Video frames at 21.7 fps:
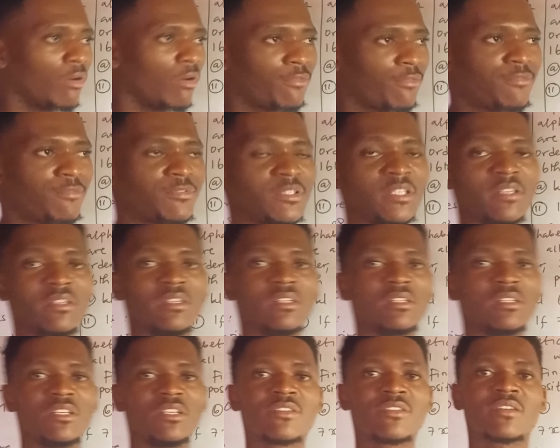of the
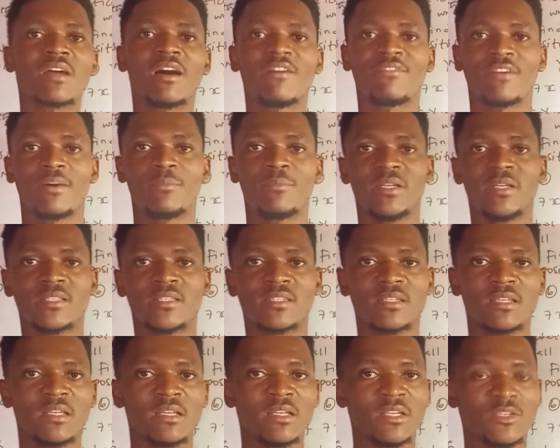English alphabet.
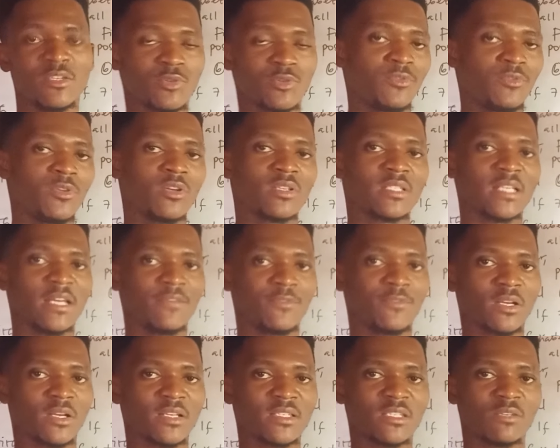So just that
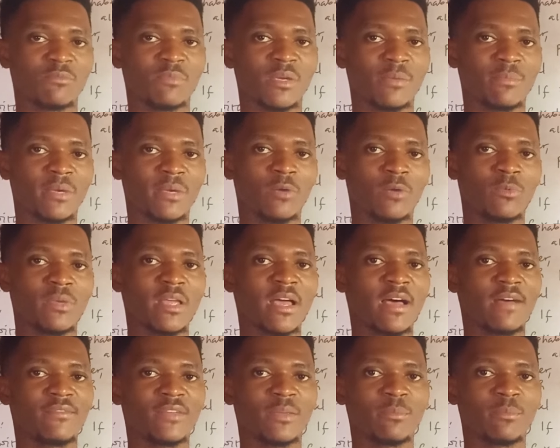if you can still remember, we
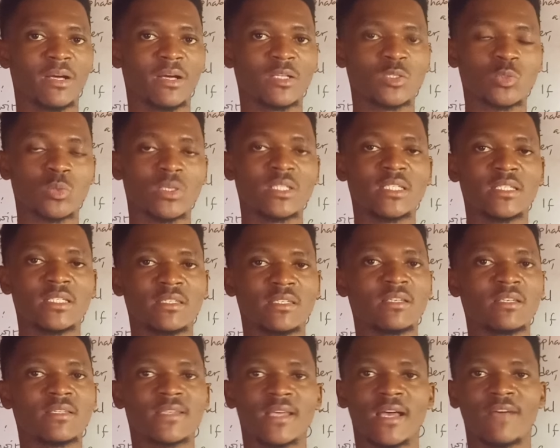have about
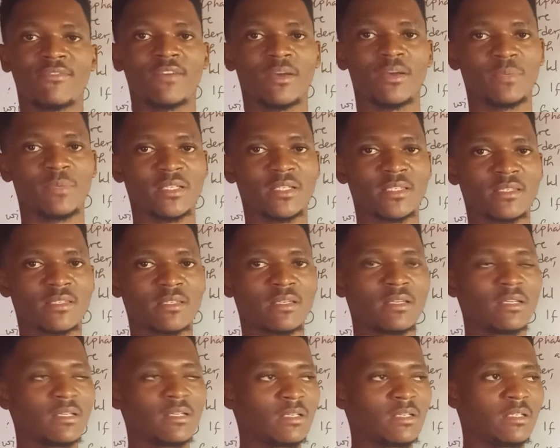26
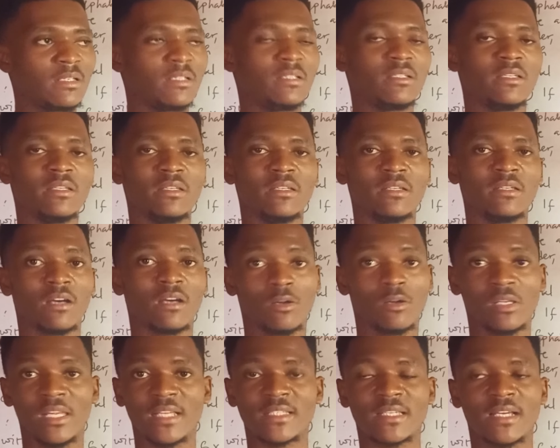alphabets in the
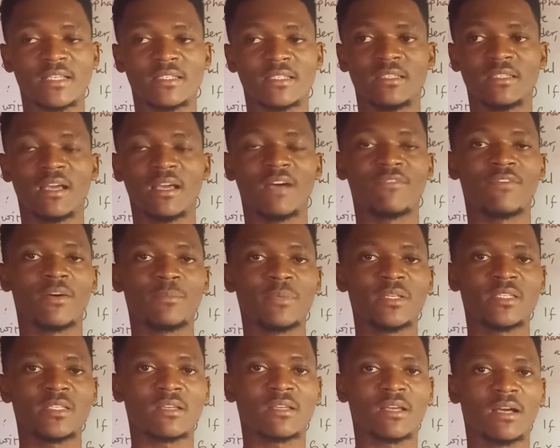letters in the
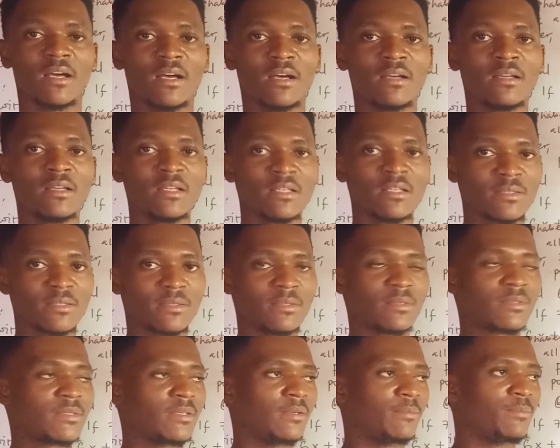alphabetical
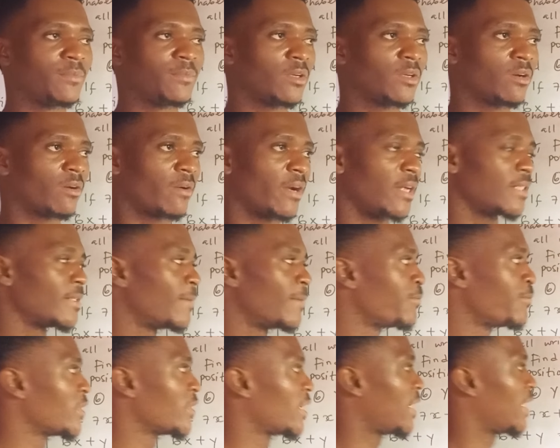system. All right,
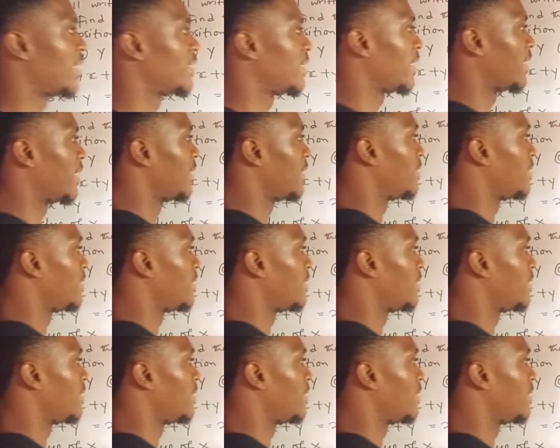and